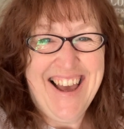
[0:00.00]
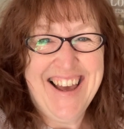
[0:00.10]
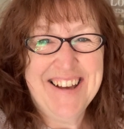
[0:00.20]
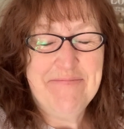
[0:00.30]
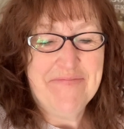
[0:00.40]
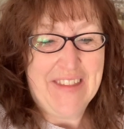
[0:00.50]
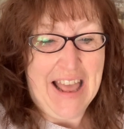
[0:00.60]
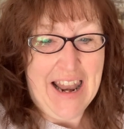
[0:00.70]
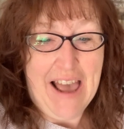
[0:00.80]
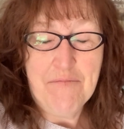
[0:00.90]
And
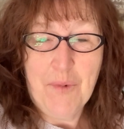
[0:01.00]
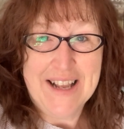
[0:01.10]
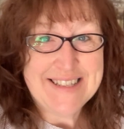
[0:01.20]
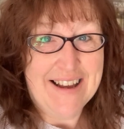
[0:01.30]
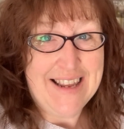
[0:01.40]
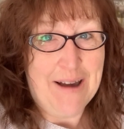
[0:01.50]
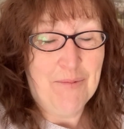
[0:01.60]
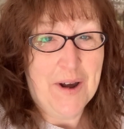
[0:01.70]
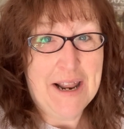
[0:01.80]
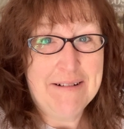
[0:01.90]
I haven't worked out
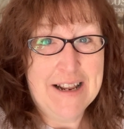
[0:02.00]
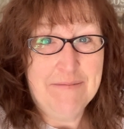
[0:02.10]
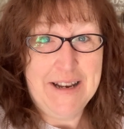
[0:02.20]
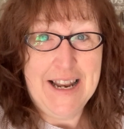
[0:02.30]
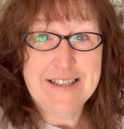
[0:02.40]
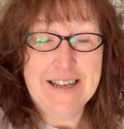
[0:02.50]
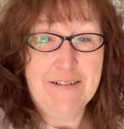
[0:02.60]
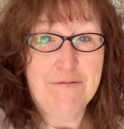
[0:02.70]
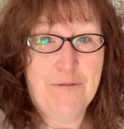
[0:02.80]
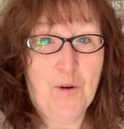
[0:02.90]
yet what I'm going to be
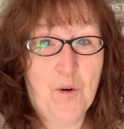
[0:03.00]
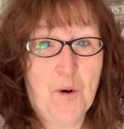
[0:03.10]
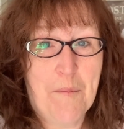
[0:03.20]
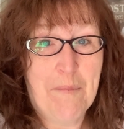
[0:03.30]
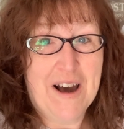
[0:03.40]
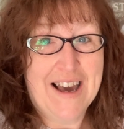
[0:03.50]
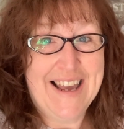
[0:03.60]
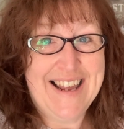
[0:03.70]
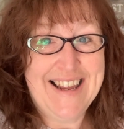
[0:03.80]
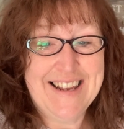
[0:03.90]
knitting for
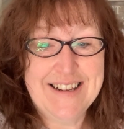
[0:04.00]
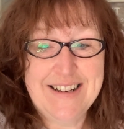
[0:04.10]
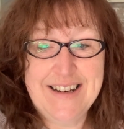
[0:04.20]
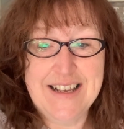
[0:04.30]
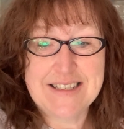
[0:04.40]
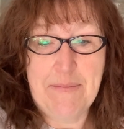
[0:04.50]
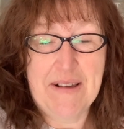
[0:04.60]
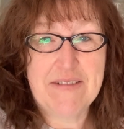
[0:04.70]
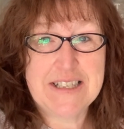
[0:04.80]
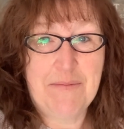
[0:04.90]
my knit
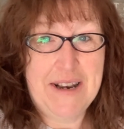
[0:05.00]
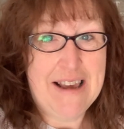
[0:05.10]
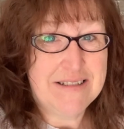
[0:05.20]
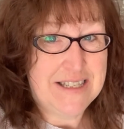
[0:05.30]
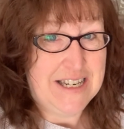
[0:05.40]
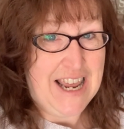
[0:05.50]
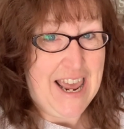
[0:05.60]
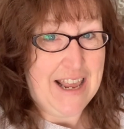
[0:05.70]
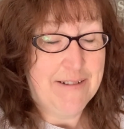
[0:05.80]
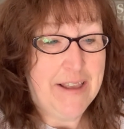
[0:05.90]
something for someone else
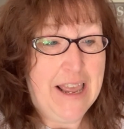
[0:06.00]
today.